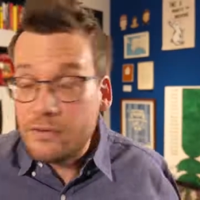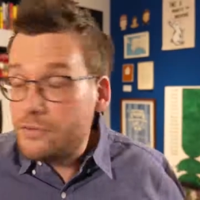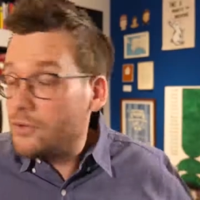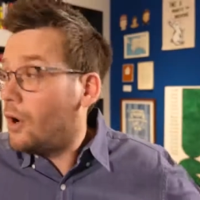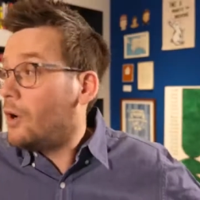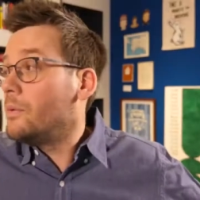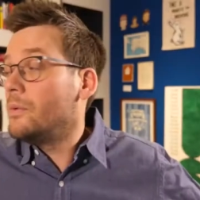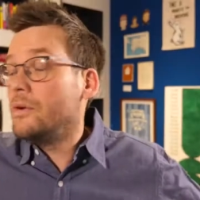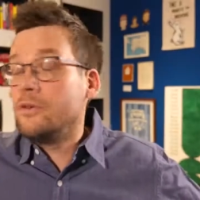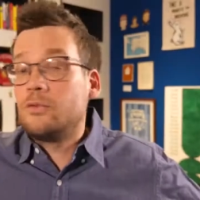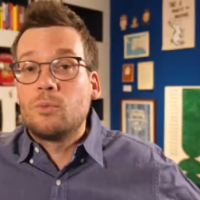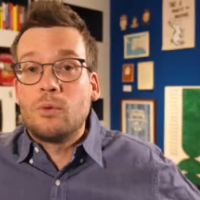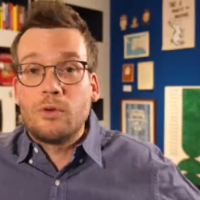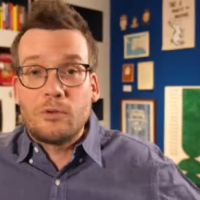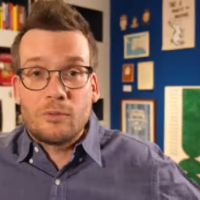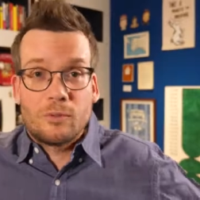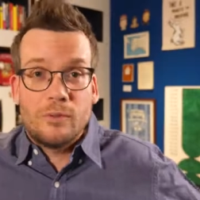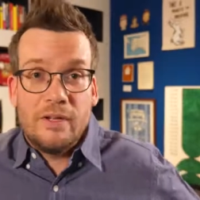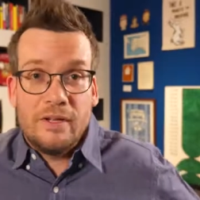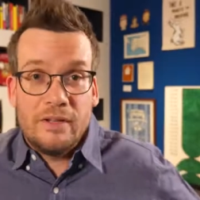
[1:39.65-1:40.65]
It's always
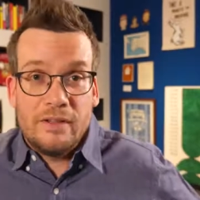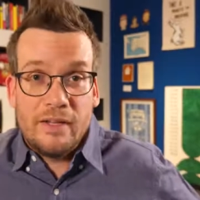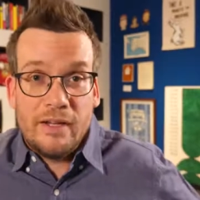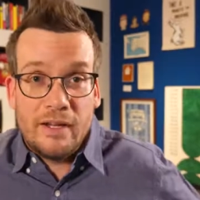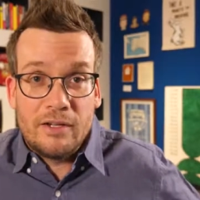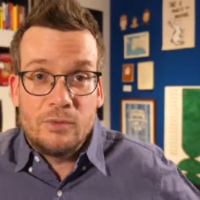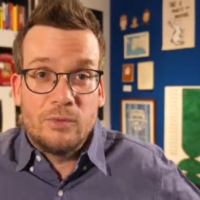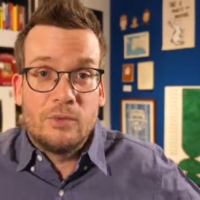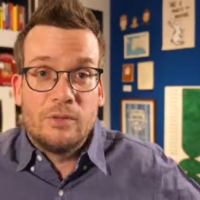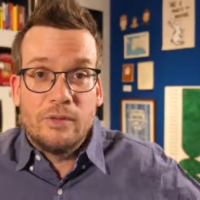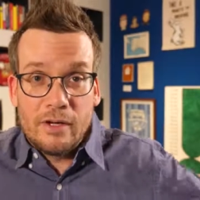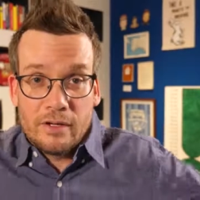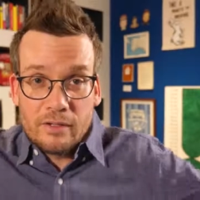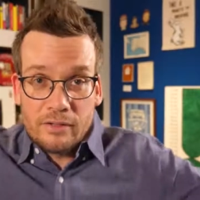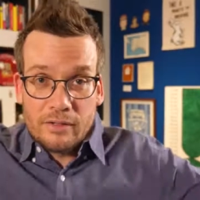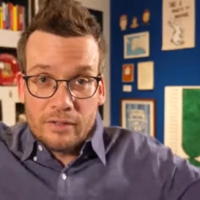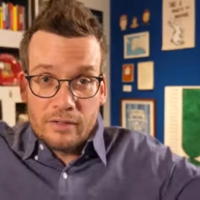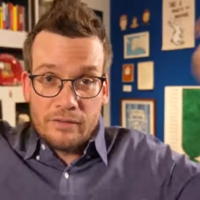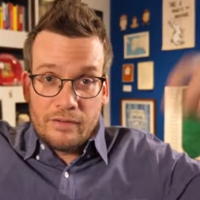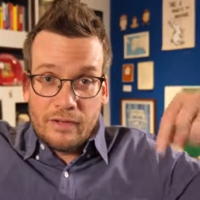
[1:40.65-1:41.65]
worth reading the annual letter,
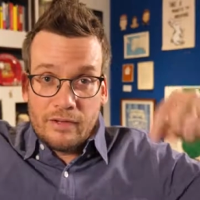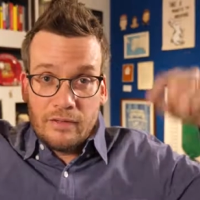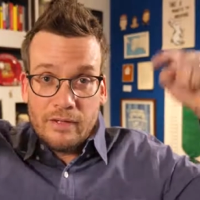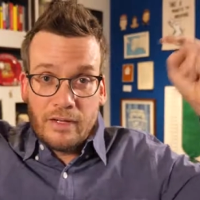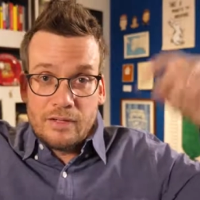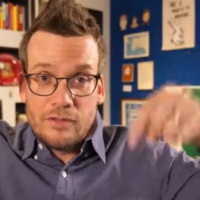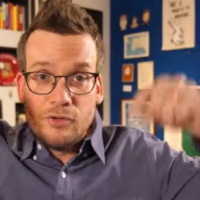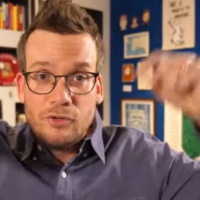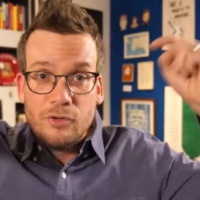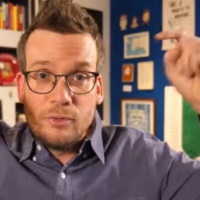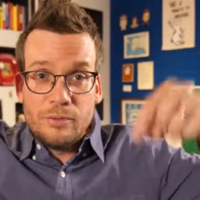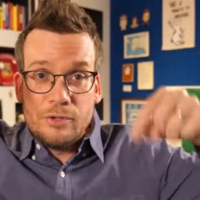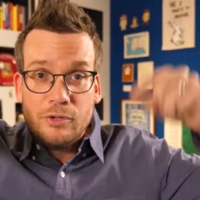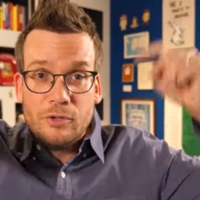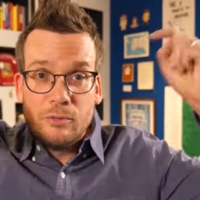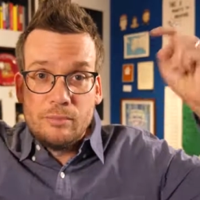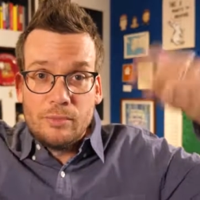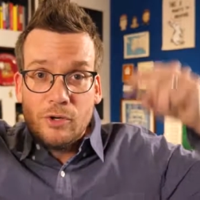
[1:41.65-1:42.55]
there is a link in the doobly-doo